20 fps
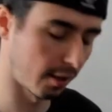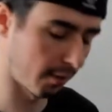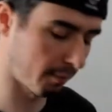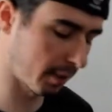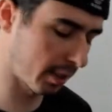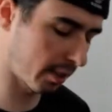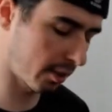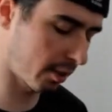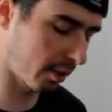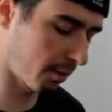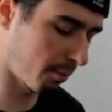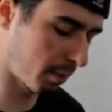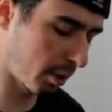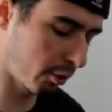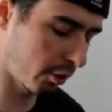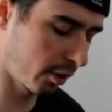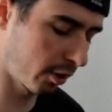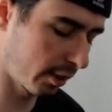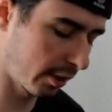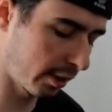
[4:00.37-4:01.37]
I'm guessing
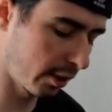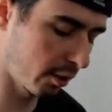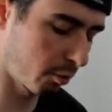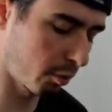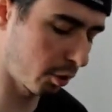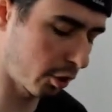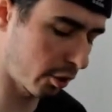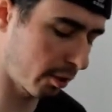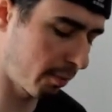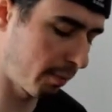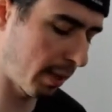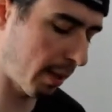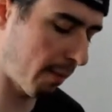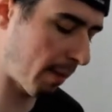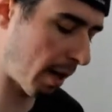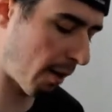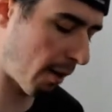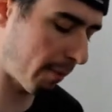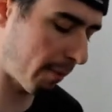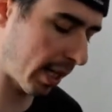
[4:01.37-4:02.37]
most of these will just be
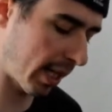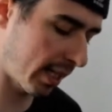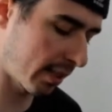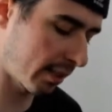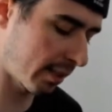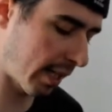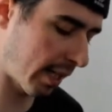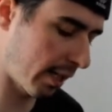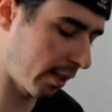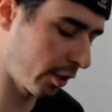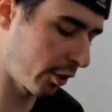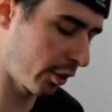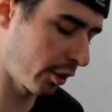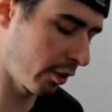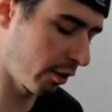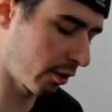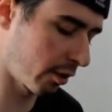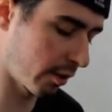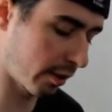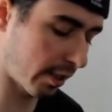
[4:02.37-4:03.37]
about past
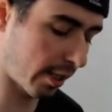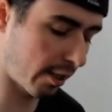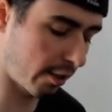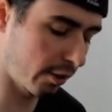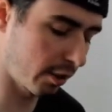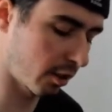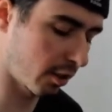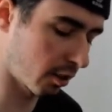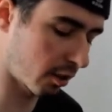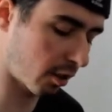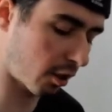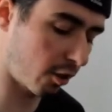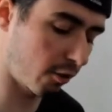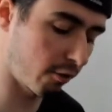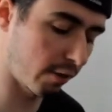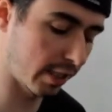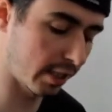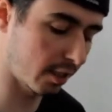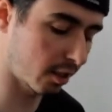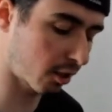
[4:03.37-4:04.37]
energy since Aries is
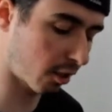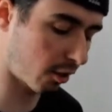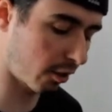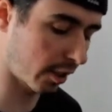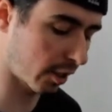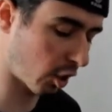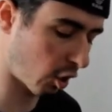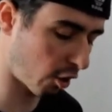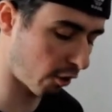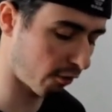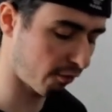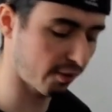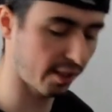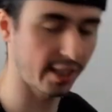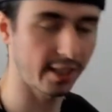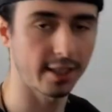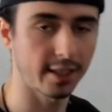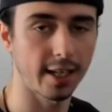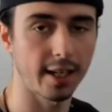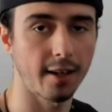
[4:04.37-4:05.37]
already starting off
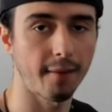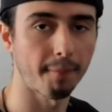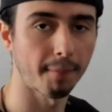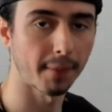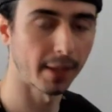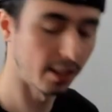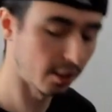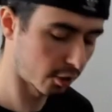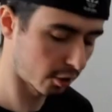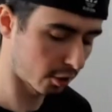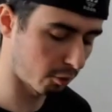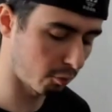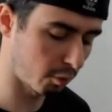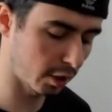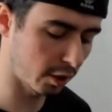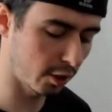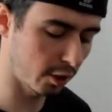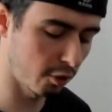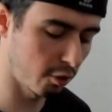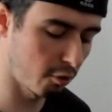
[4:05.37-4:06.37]
like that. So
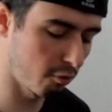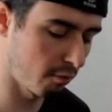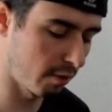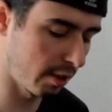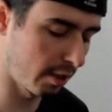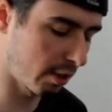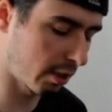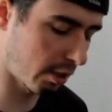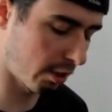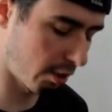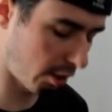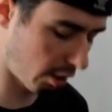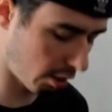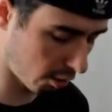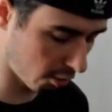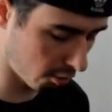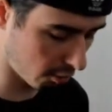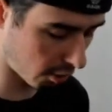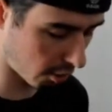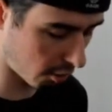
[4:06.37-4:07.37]
what do you need to
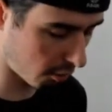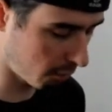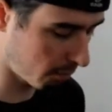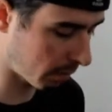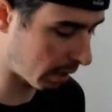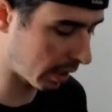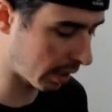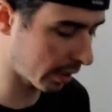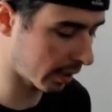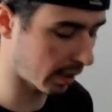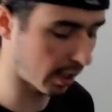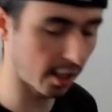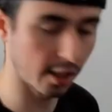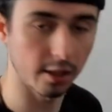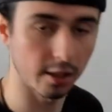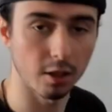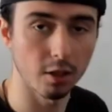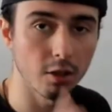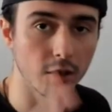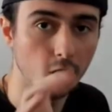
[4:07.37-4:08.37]
know? Oh my God.